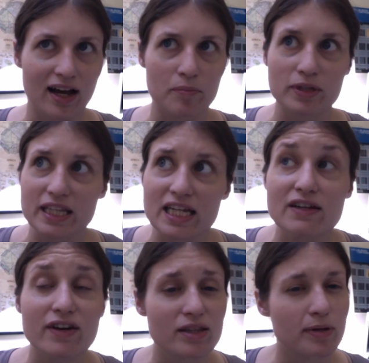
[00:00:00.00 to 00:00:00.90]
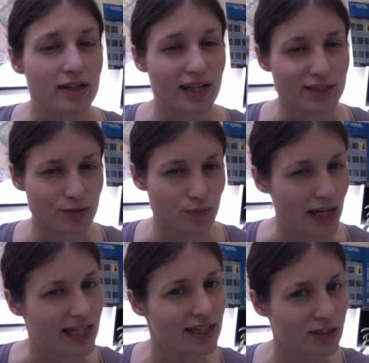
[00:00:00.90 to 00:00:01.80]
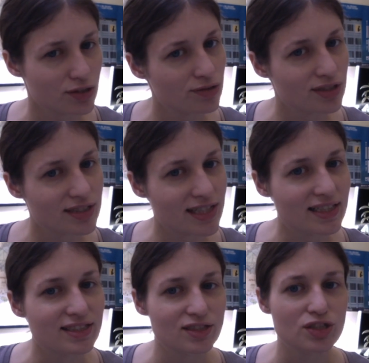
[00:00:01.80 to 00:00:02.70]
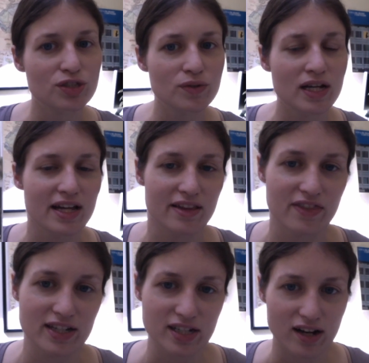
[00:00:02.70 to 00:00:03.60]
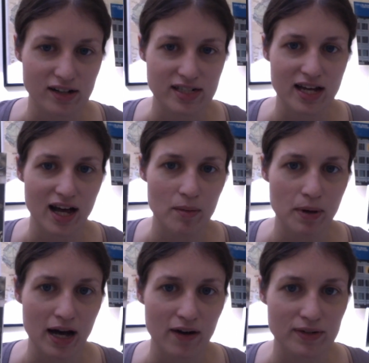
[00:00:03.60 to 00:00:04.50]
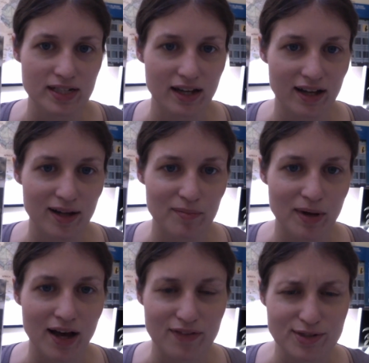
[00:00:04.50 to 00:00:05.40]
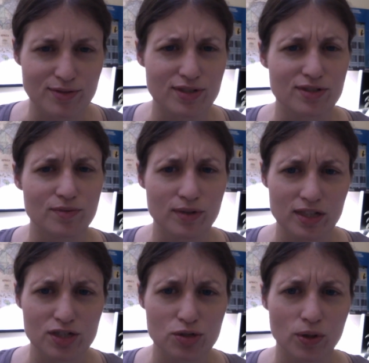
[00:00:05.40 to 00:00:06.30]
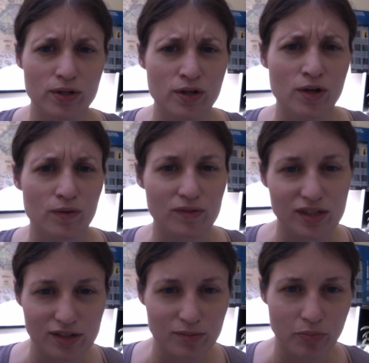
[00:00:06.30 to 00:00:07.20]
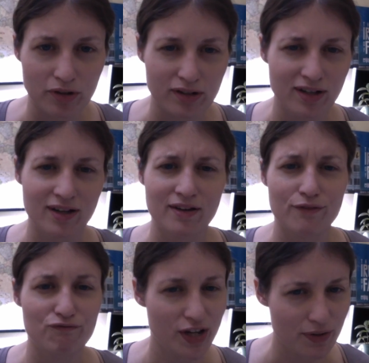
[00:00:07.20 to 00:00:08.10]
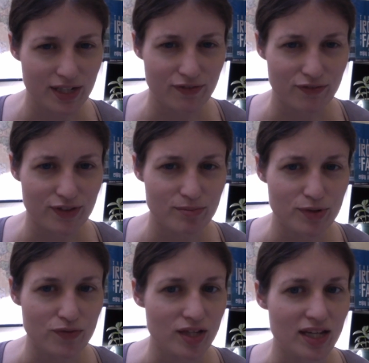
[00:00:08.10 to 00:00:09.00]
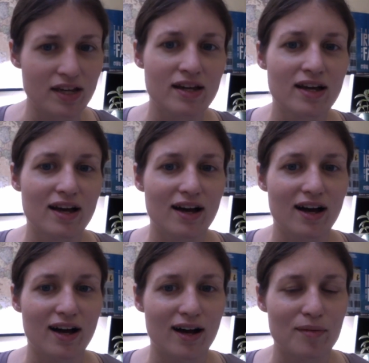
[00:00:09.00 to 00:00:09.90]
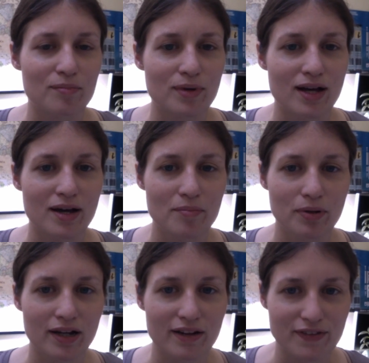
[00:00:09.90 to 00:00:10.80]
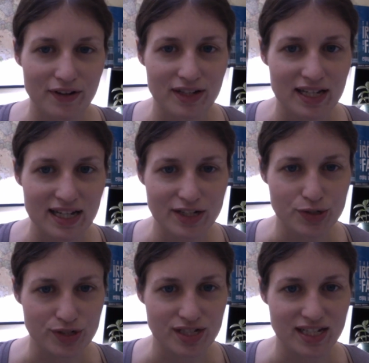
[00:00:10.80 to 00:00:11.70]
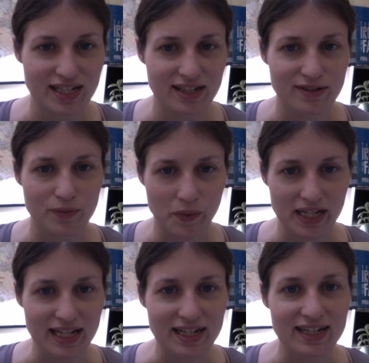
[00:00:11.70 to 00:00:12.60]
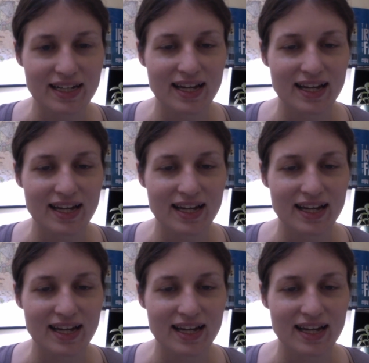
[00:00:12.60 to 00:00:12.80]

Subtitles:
I believe on the podcast Writing Excuses that I listened to, they talked about how this was just a really short, really good book, very different from the movie, but a very interesting read.